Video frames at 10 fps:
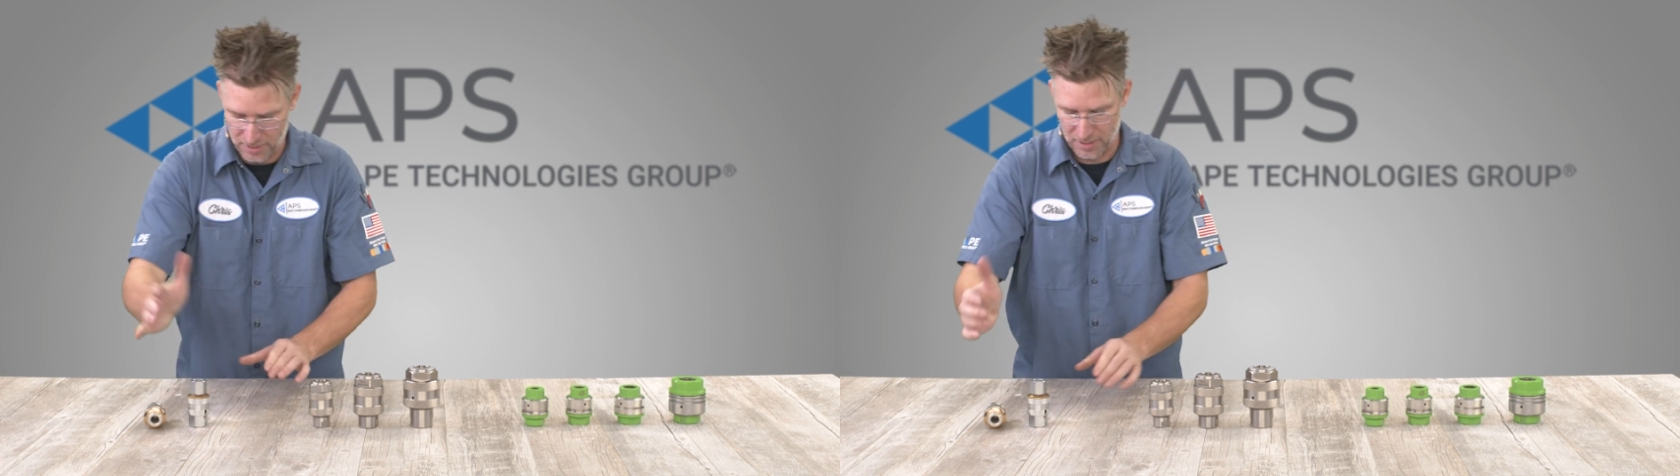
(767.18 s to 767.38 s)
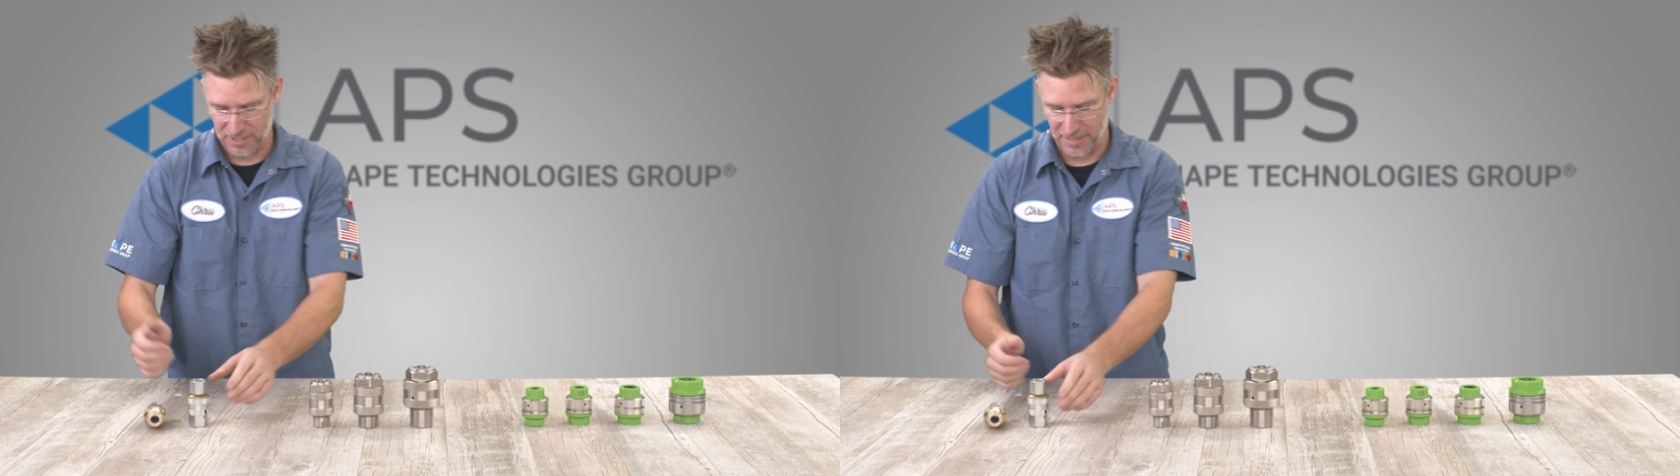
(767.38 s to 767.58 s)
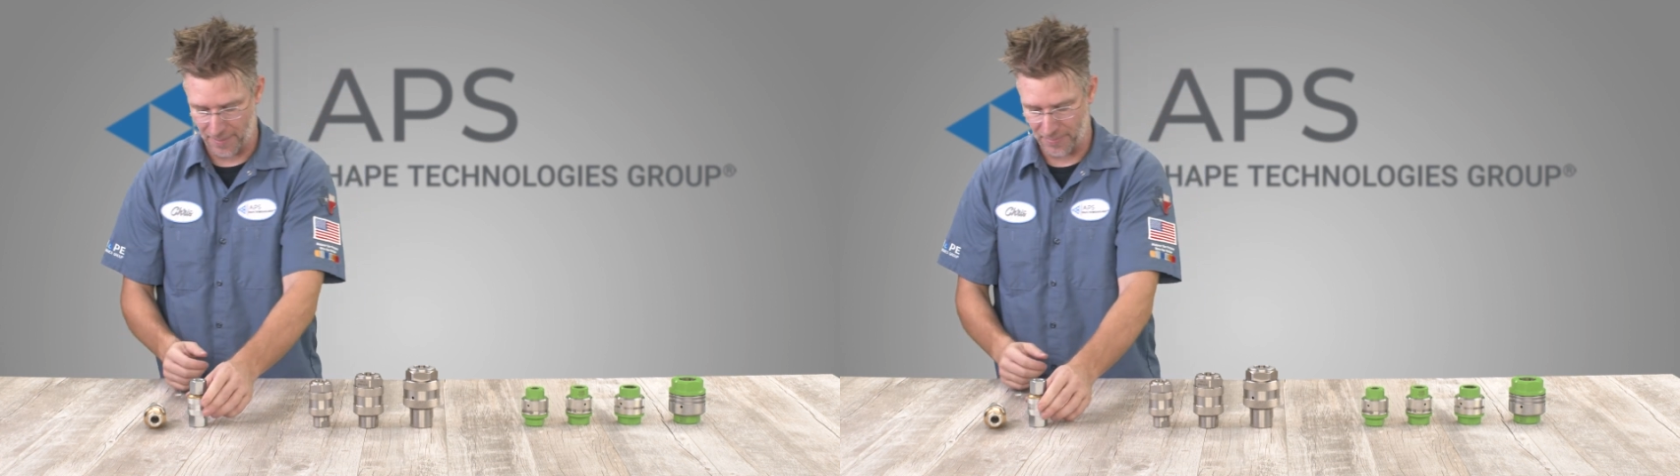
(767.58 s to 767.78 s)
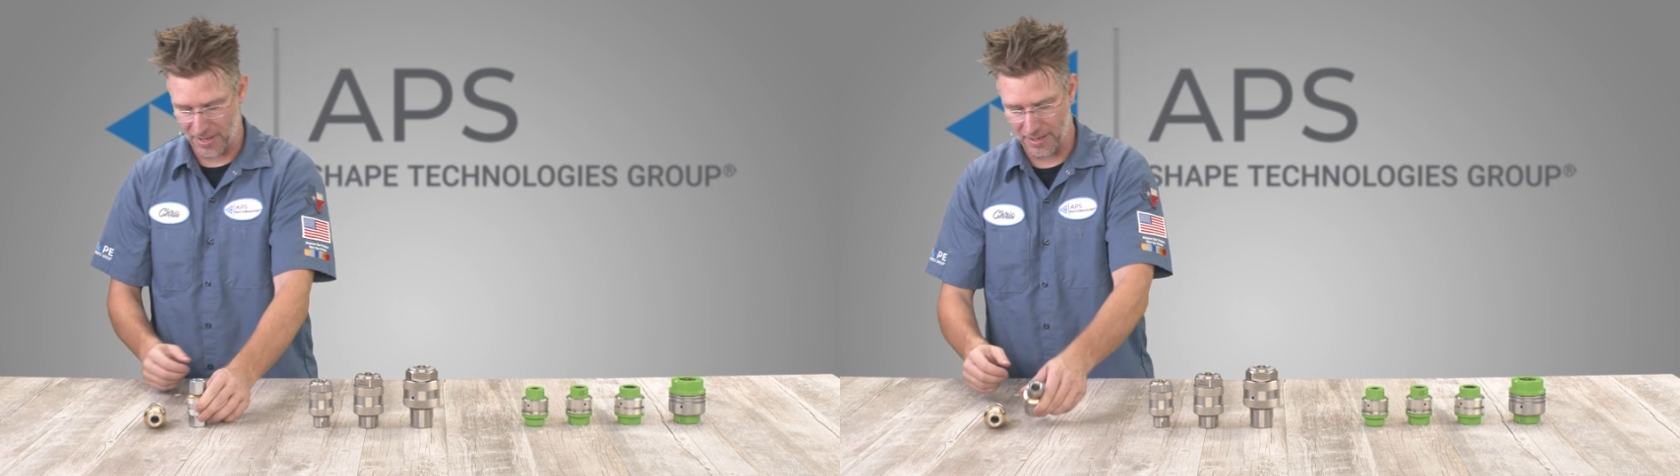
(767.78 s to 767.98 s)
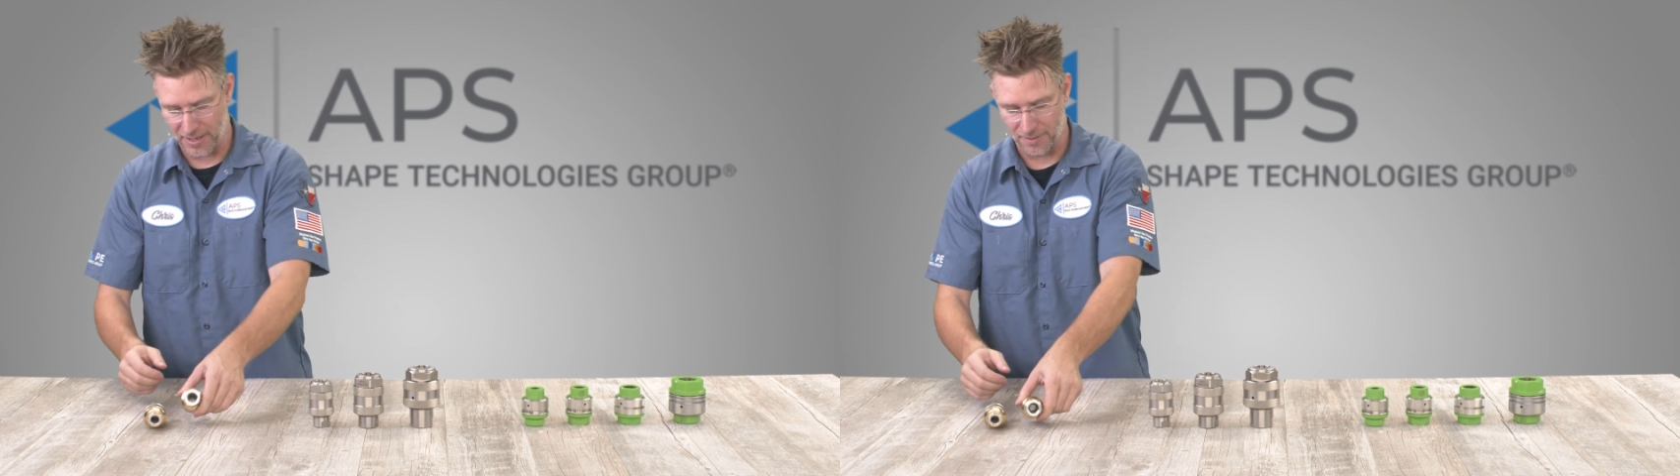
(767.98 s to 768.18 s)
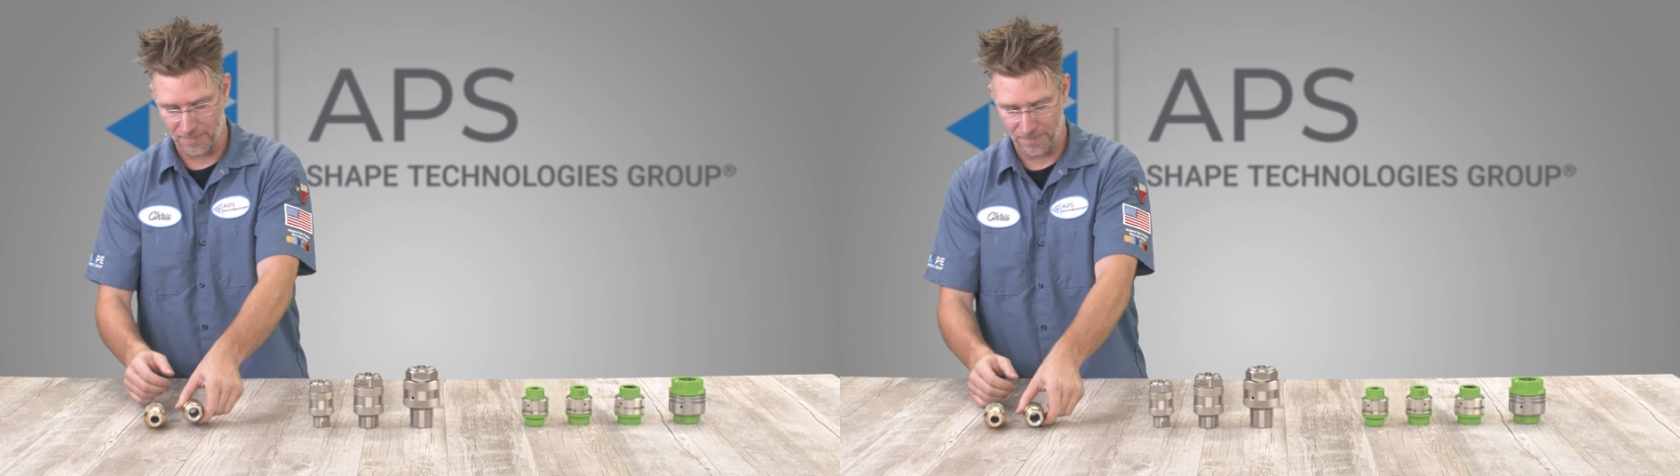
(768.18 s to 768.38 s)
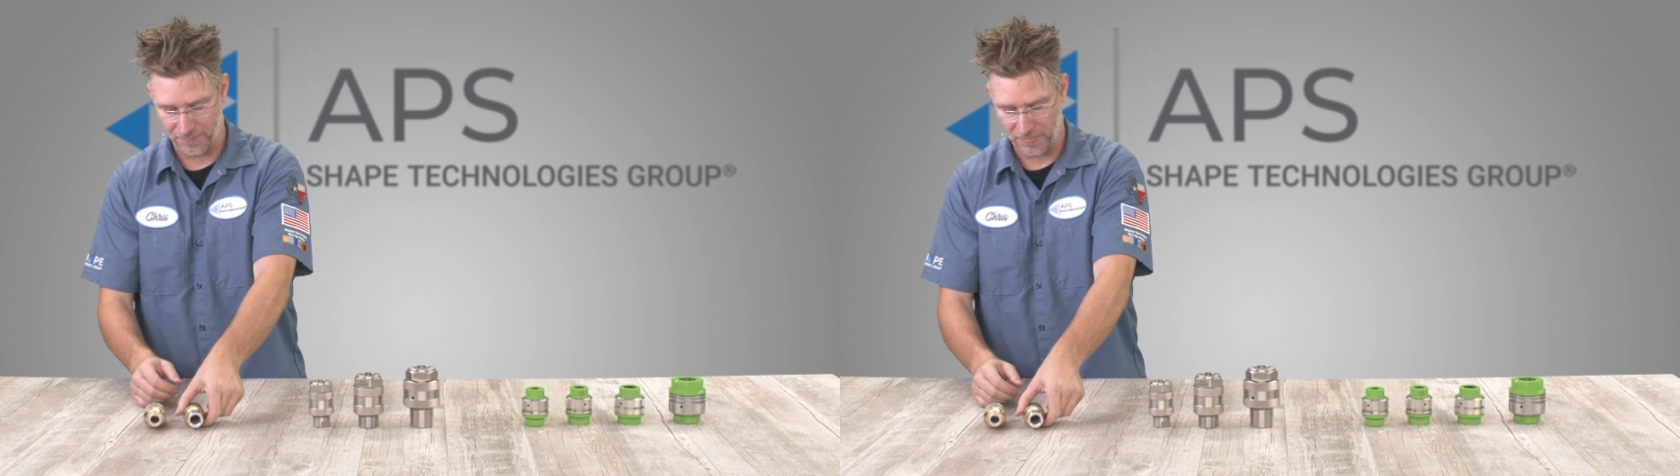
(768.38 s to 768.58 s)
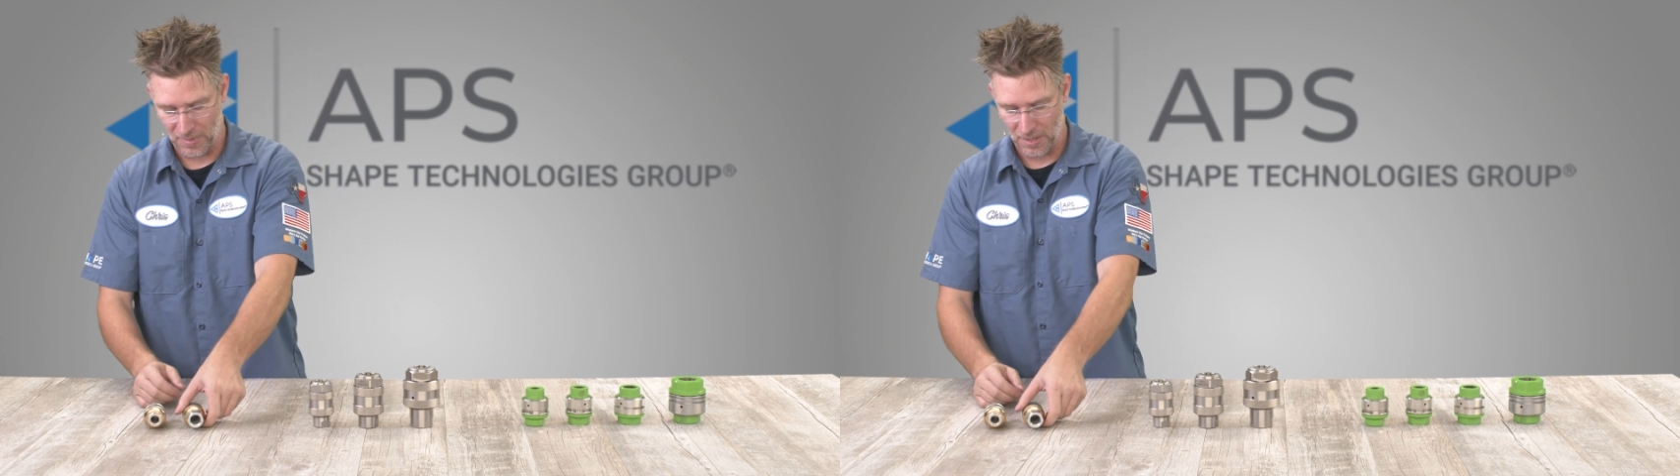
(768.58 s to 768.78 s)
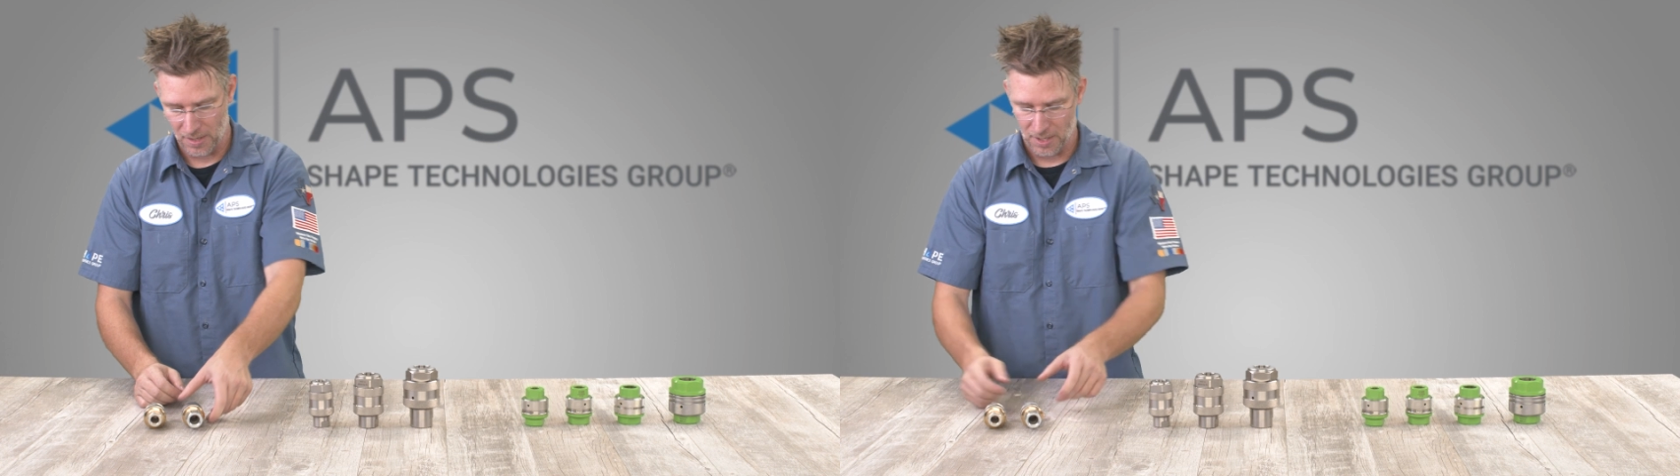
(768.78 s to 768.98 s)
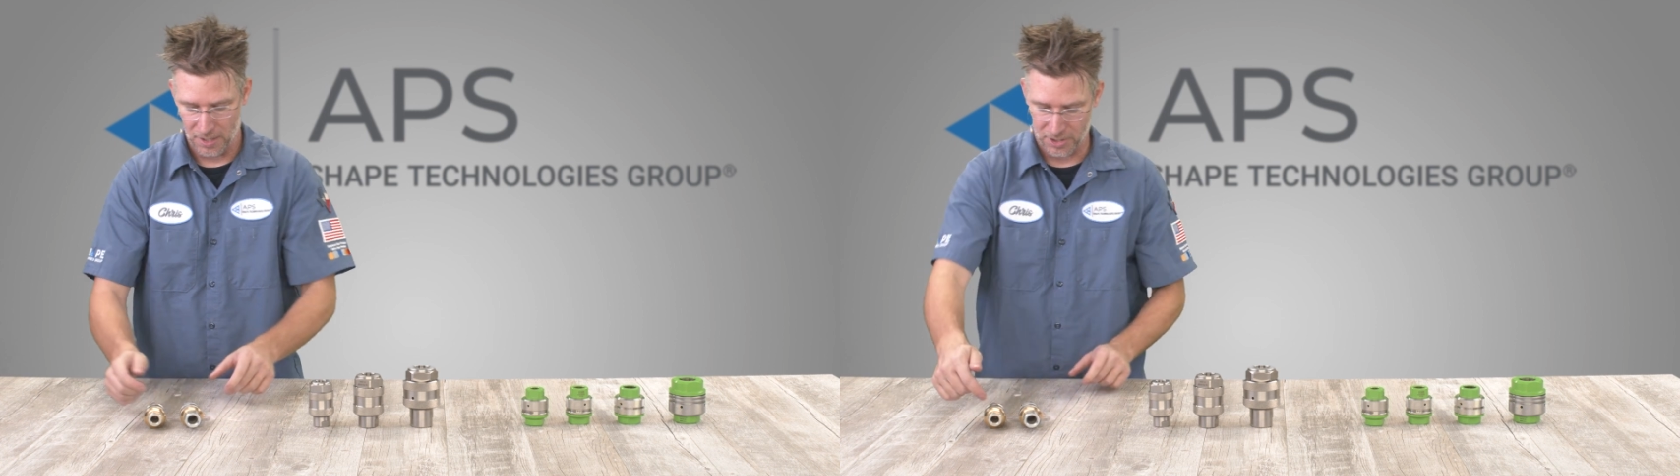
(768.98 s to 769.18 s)
Snap that in.
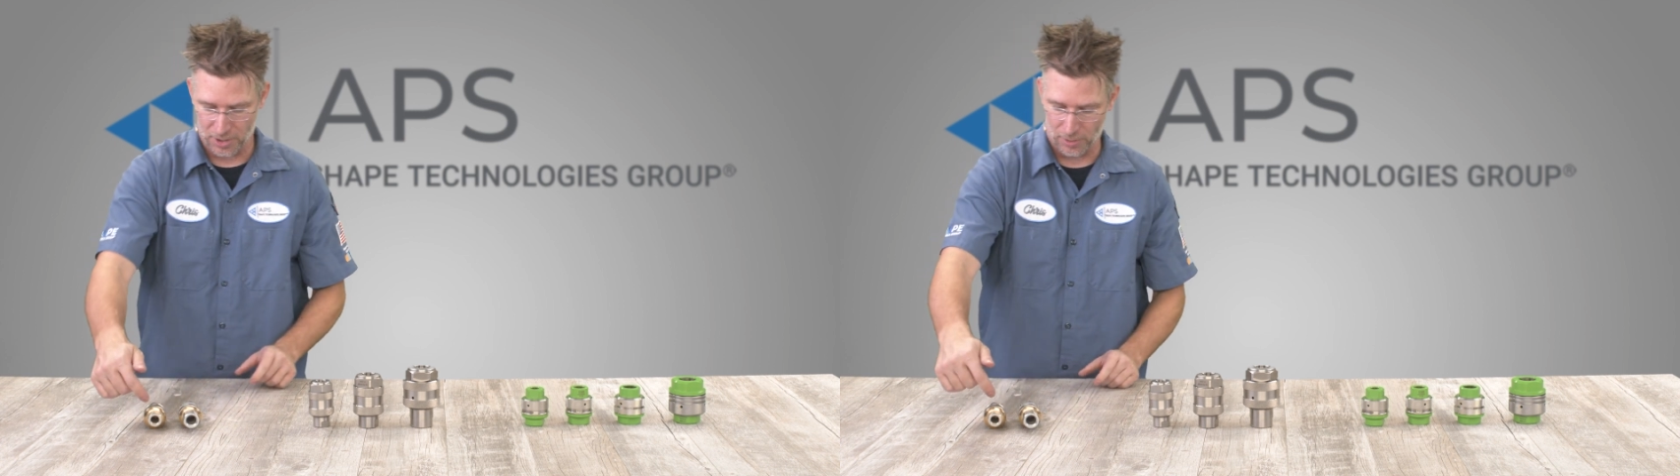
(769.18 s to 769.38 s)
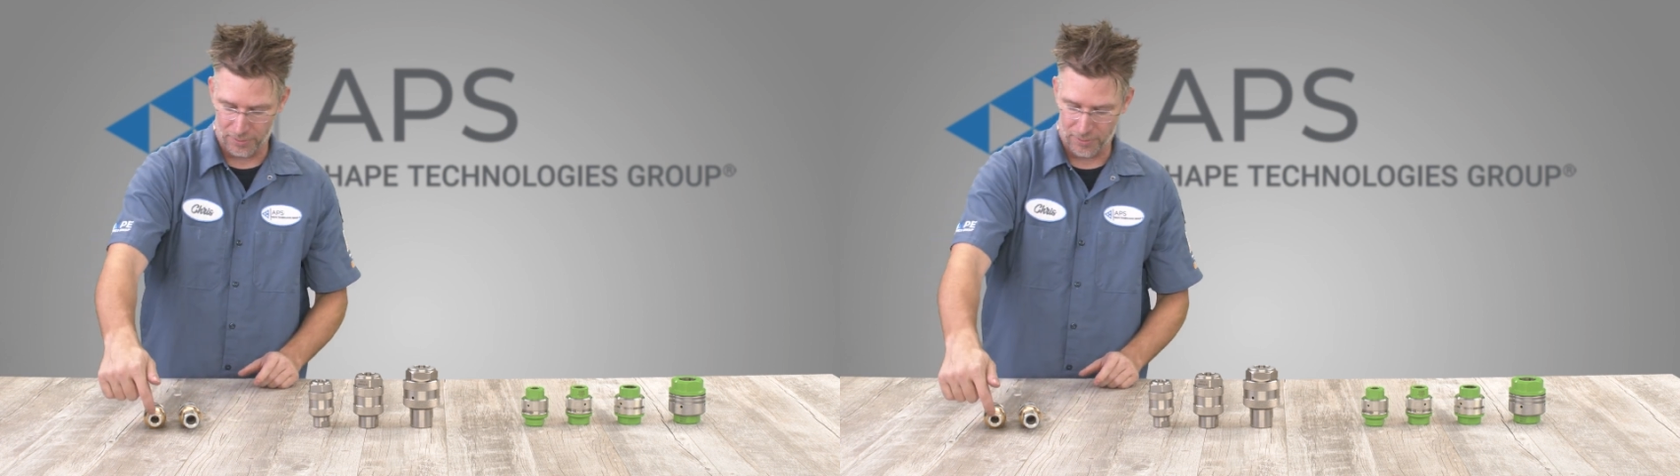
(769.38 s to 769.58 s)
So